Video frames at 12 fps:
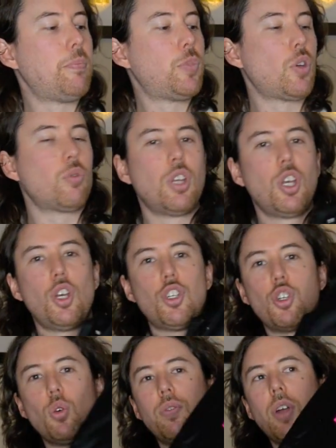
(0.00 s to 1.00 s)
So
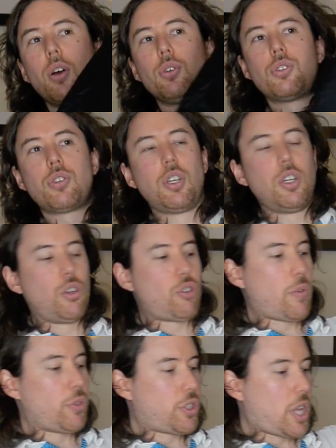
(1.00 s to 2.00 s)
2 of those
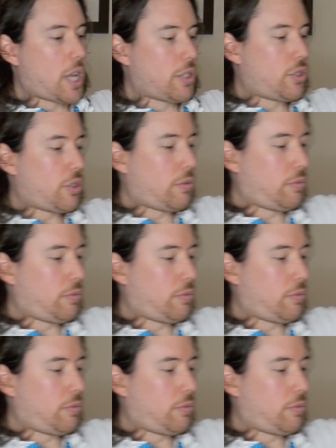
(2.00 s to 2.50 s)
travel stands.